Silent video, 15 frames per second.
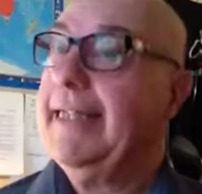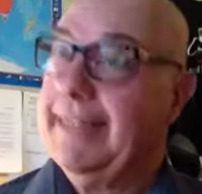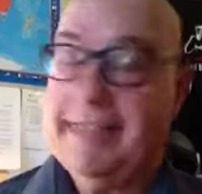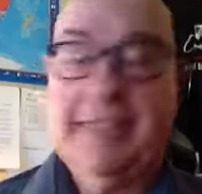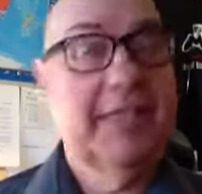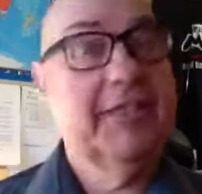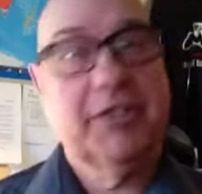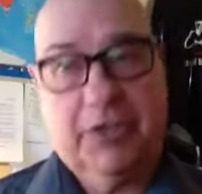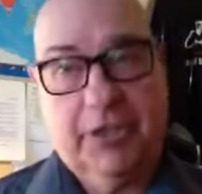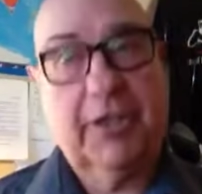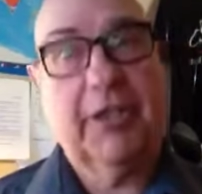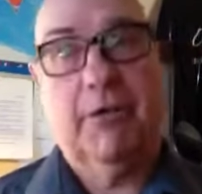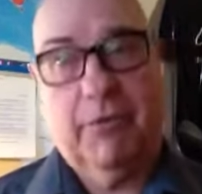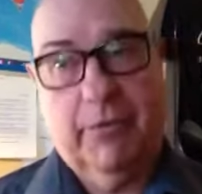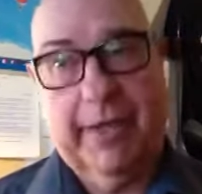This isn't
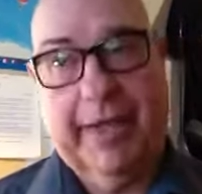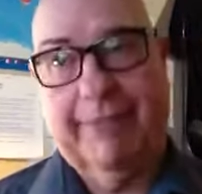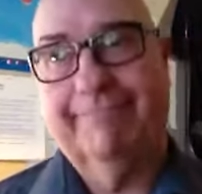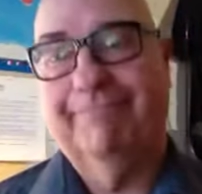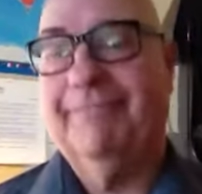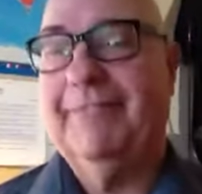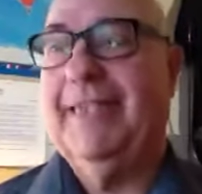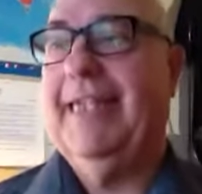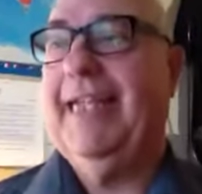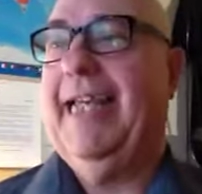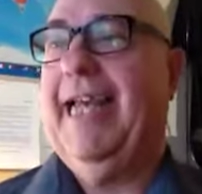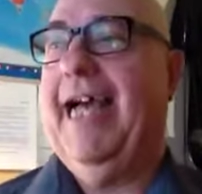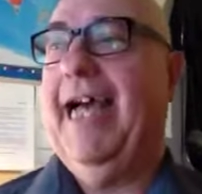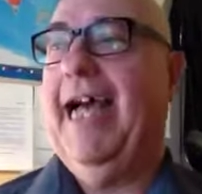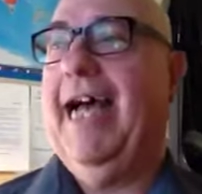going to go away.
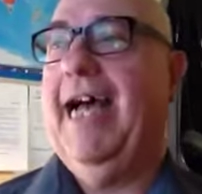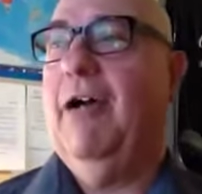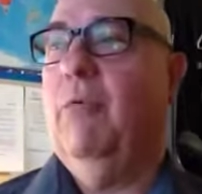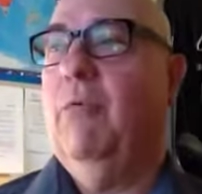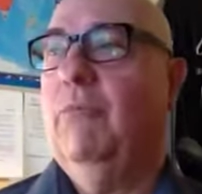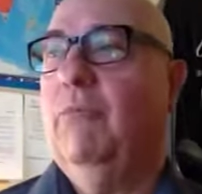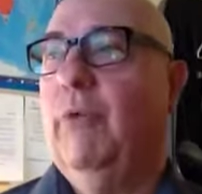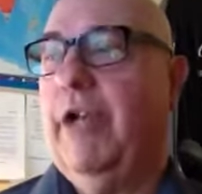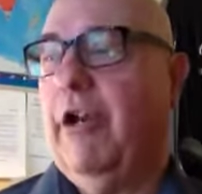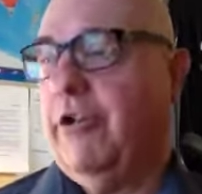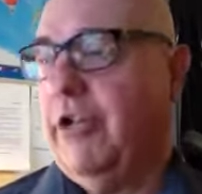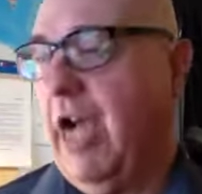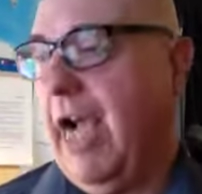We